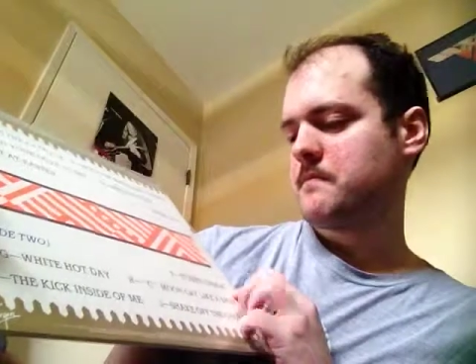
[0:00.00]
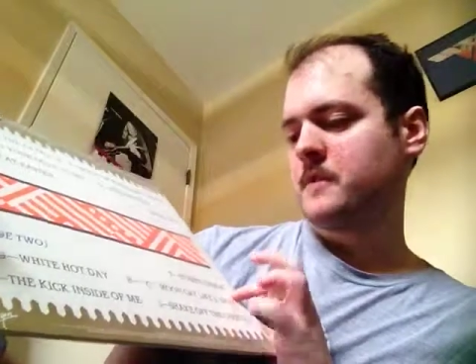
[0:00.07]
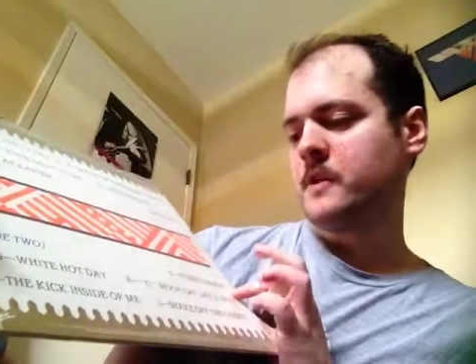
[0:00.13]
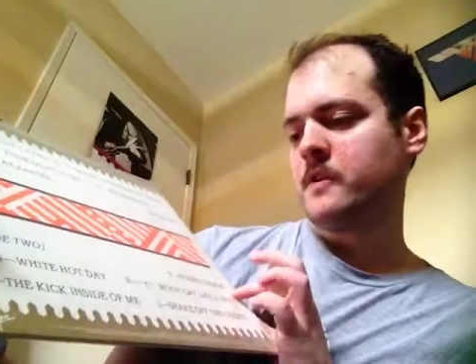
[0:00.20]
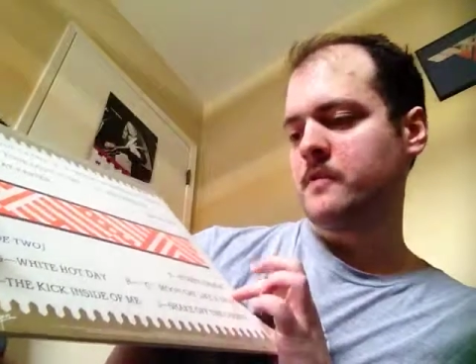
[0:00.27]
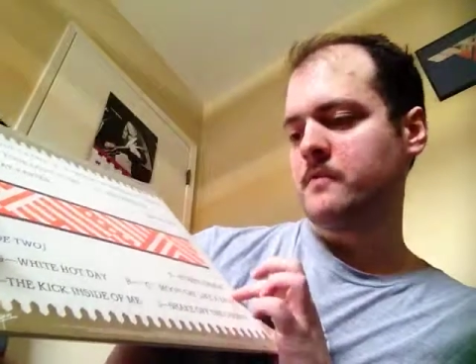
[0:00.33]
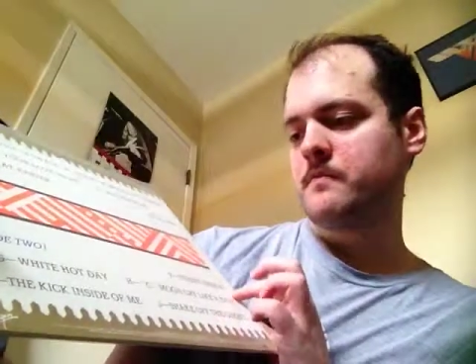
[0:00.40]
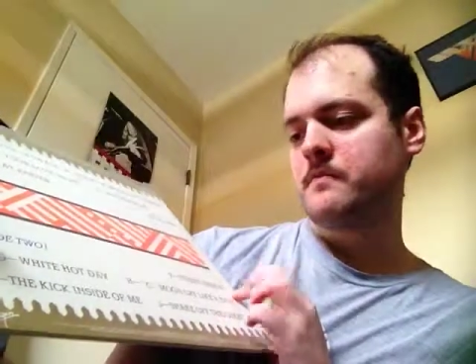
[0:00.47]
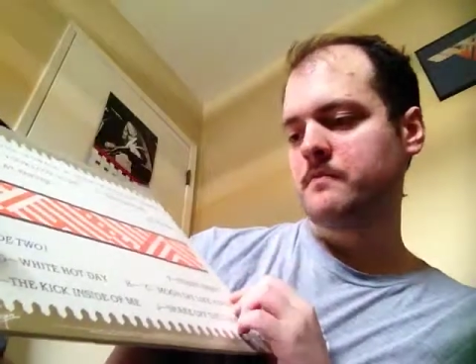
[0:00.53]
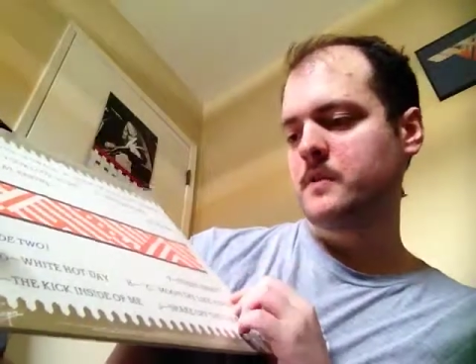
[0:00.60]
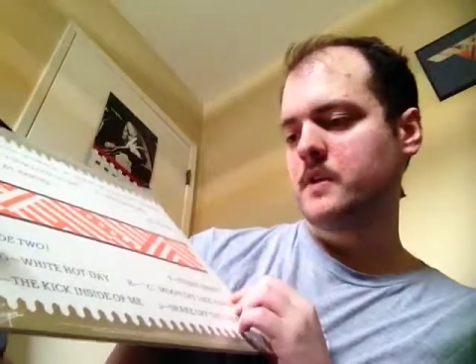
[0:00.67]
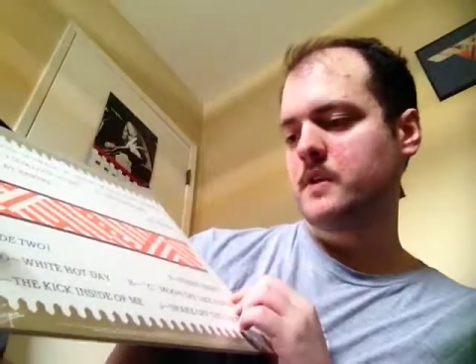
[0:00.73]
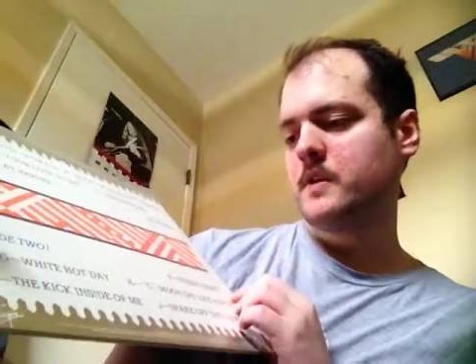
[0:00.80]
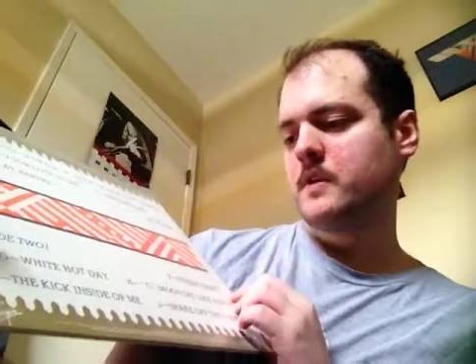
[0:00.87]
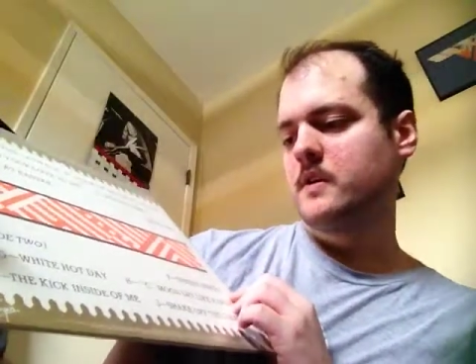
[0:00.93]
you know.
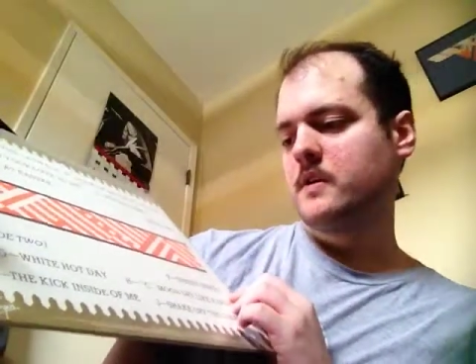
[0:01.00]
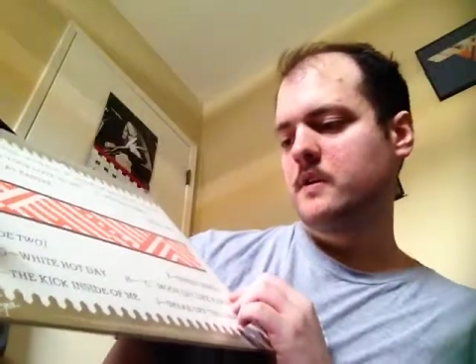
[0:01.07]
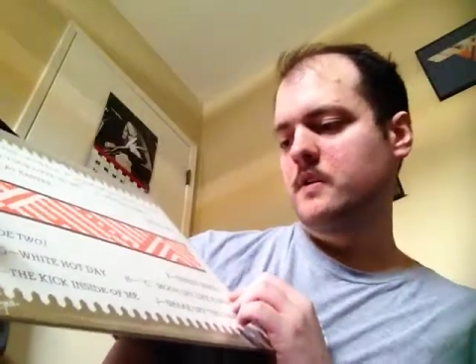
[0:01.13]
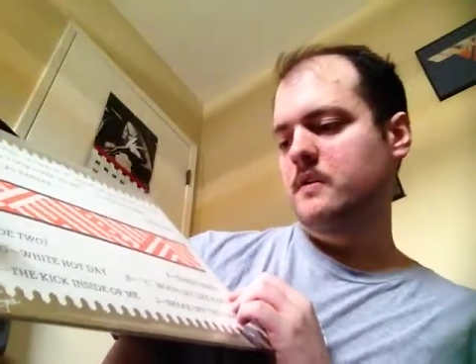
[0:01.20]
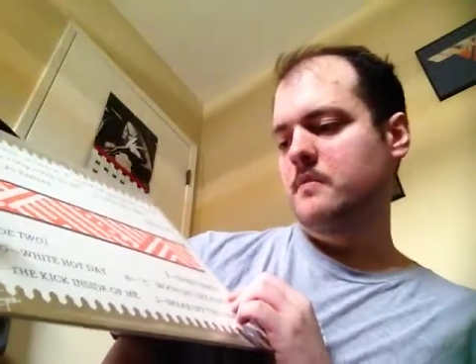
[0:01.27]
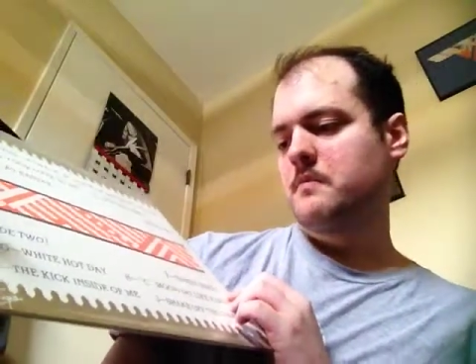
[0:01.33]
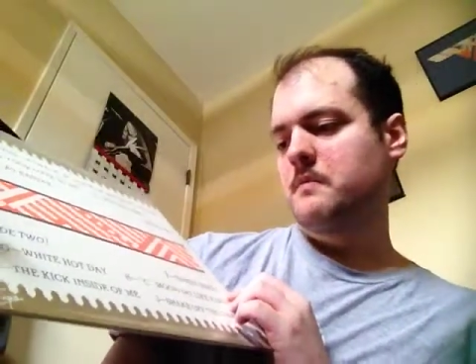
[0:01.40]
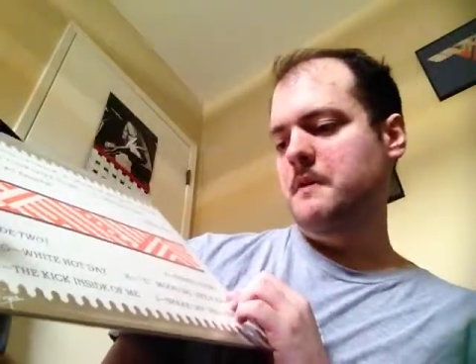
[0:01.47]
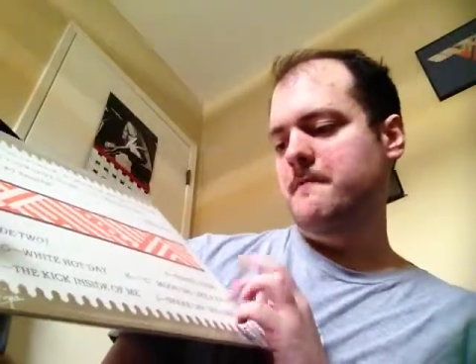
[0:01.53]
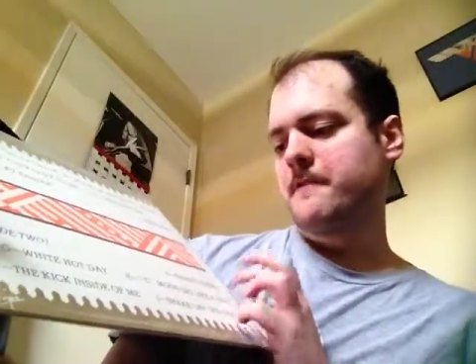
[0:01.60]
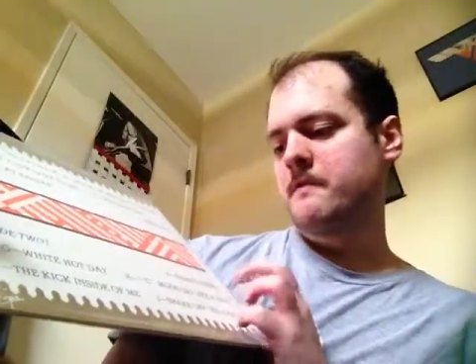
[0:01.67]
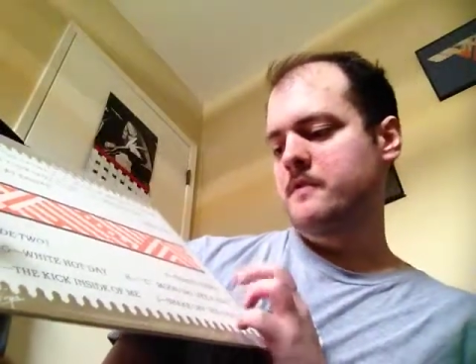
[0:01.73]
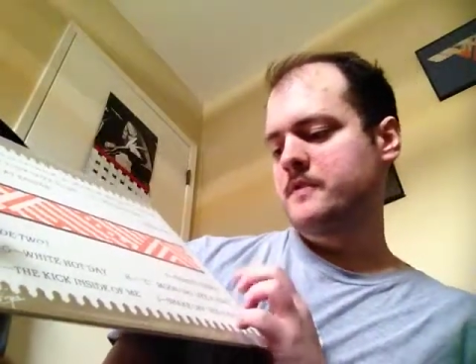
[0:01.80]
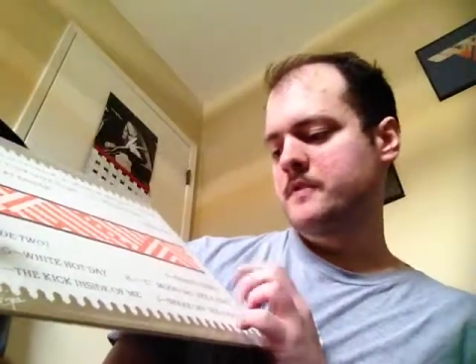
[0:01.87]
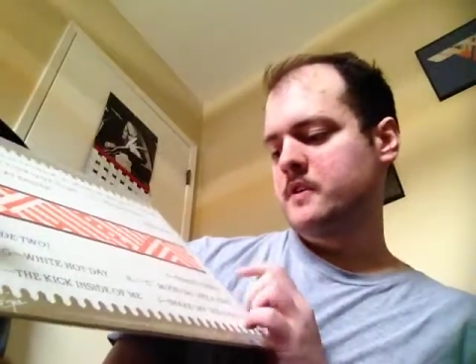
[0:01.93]
My
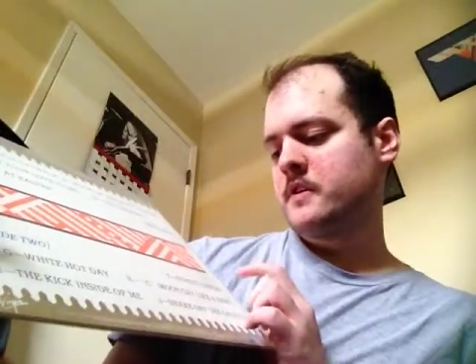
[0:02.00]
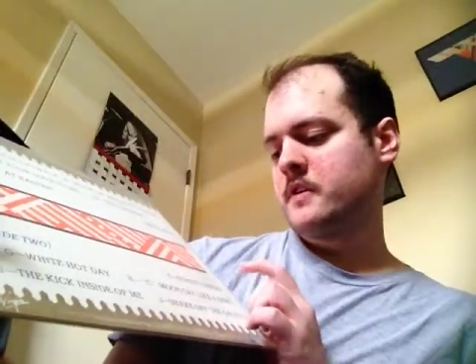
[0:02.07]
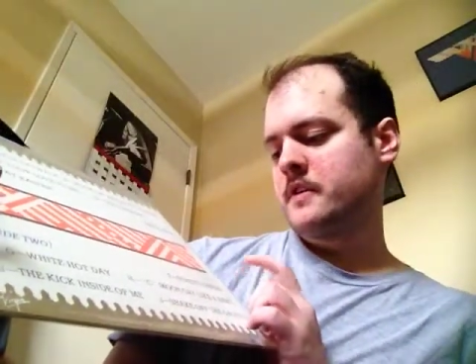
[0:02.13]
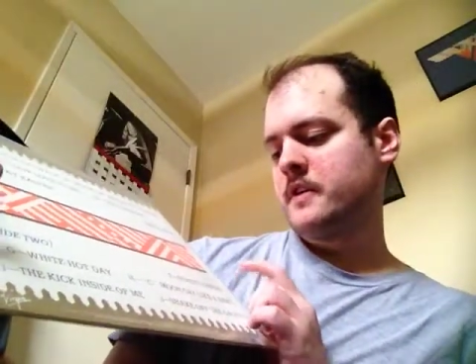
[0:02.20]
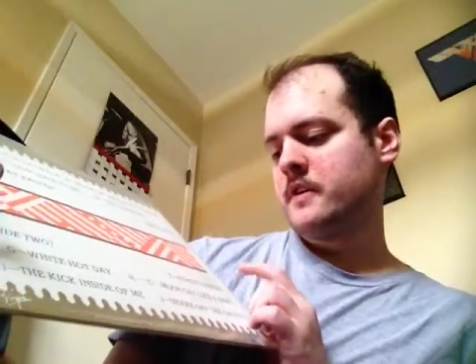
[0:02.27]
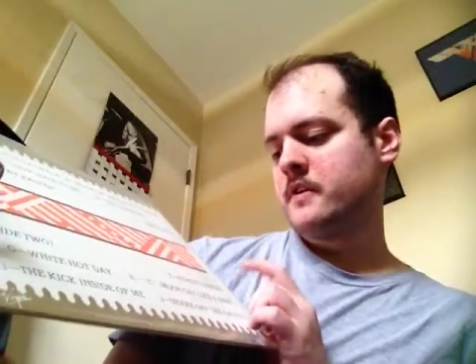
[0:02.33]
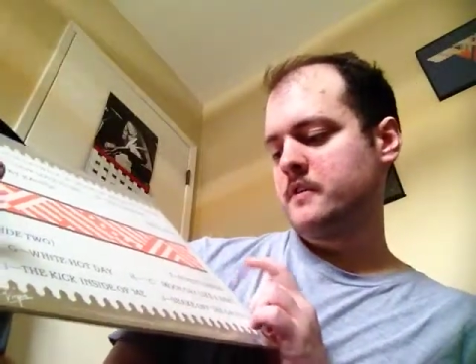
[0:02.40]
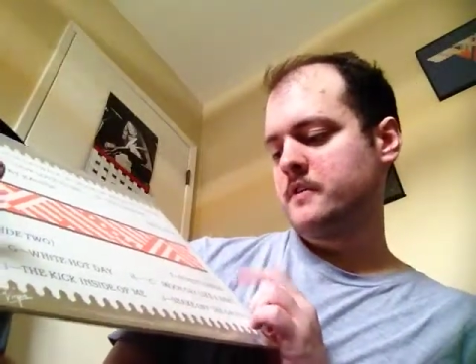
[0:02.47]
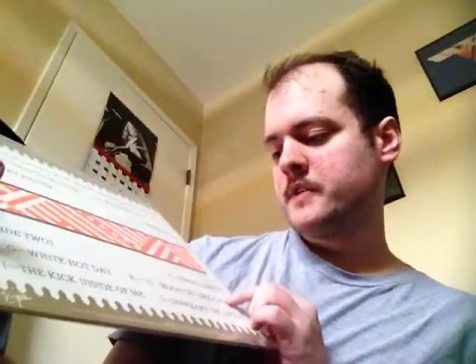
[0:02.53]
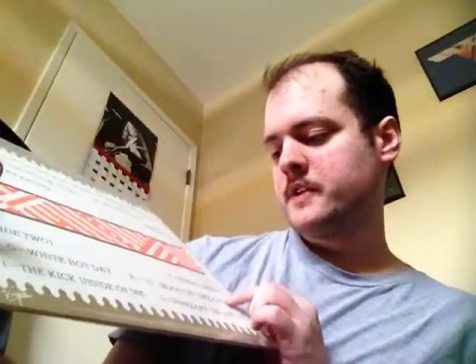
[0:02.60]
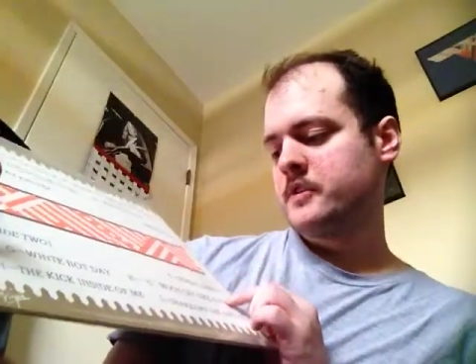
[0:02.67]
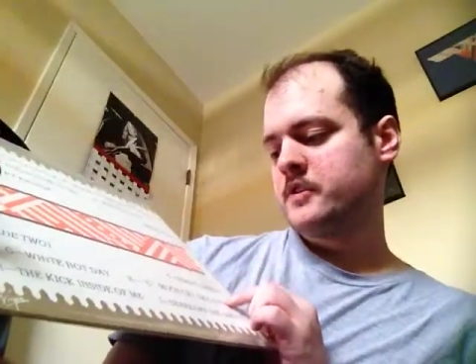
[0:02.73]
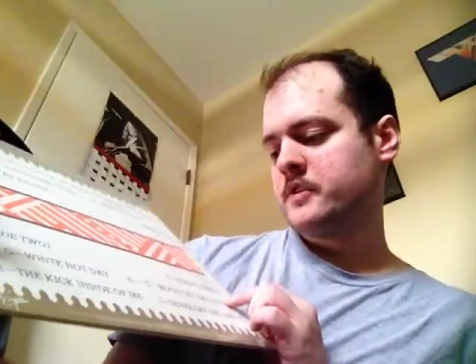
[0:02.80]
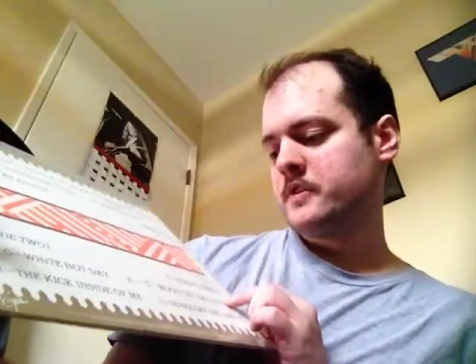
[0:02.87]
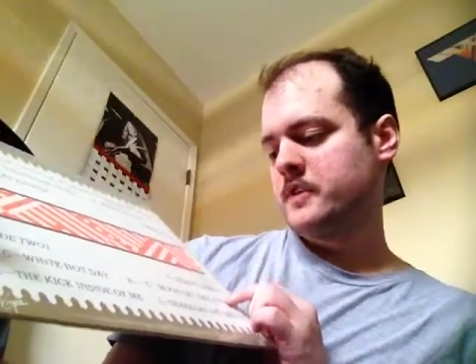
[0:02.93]
favorite song on here is
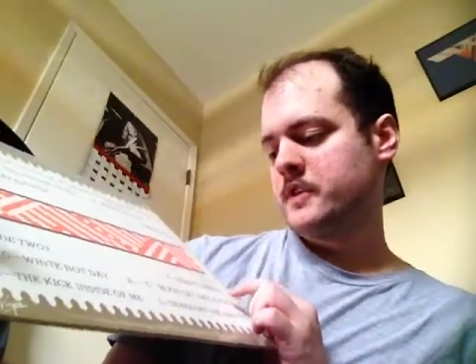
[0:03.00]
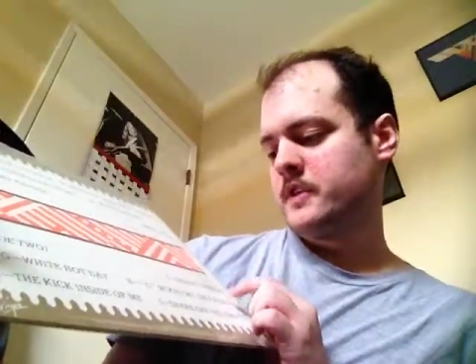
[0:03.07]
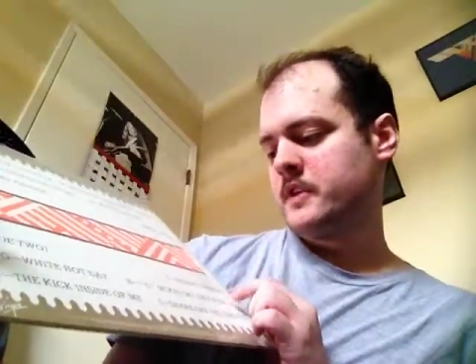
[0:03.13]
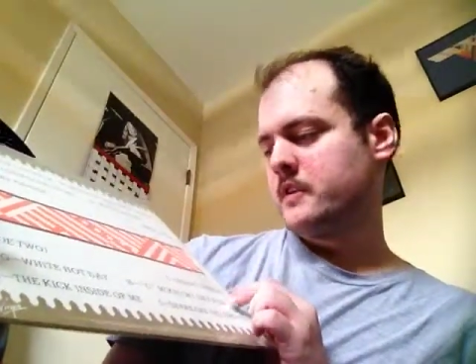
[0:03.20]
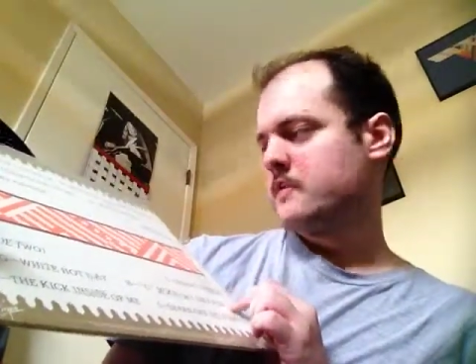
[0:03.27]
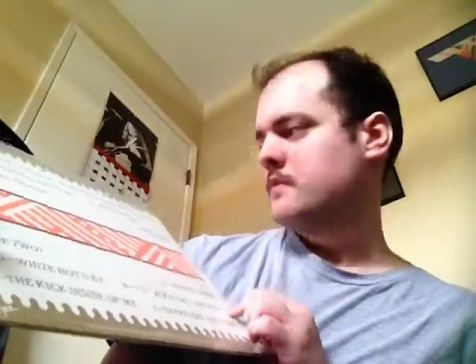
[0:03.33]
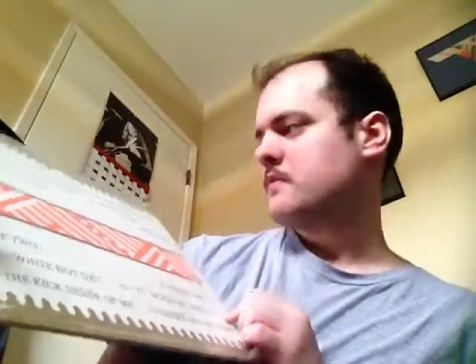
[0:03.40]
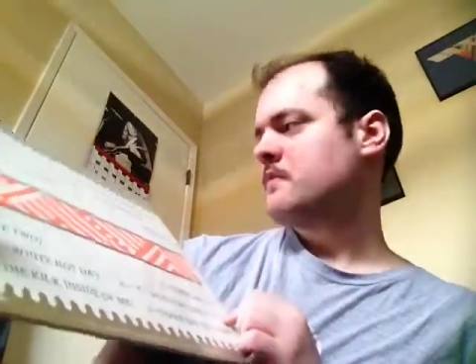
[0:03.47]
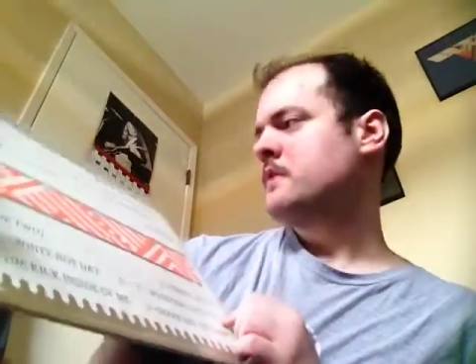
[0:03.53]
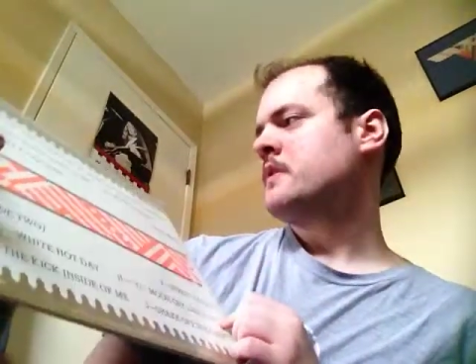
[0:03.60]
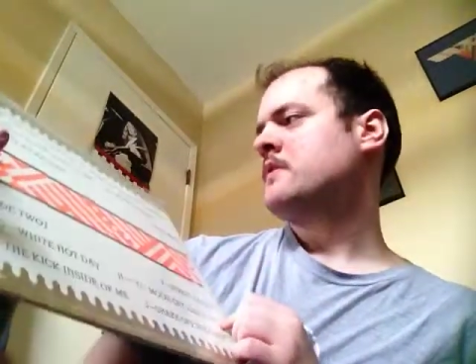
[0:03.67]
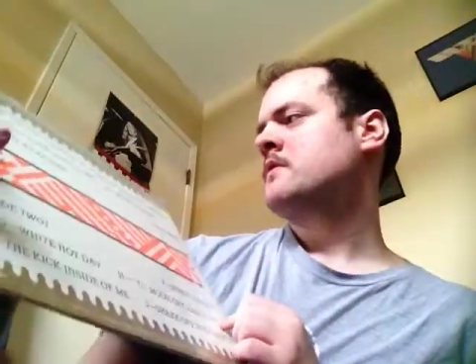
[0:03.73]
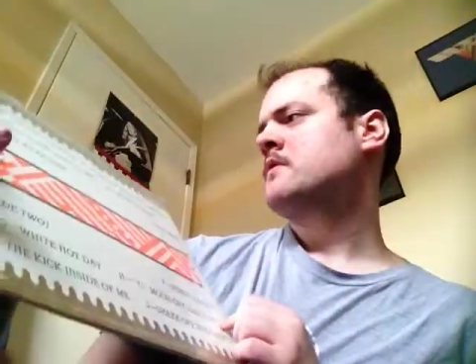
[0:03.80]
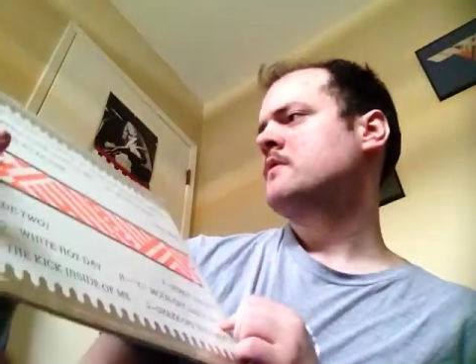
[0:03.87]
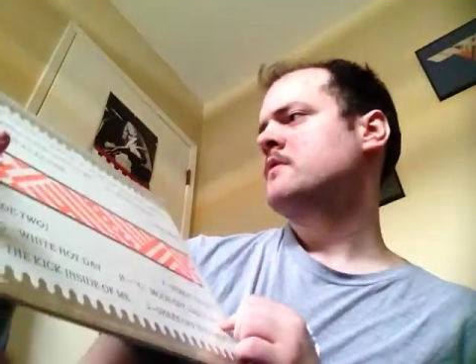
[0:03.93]
actually, well,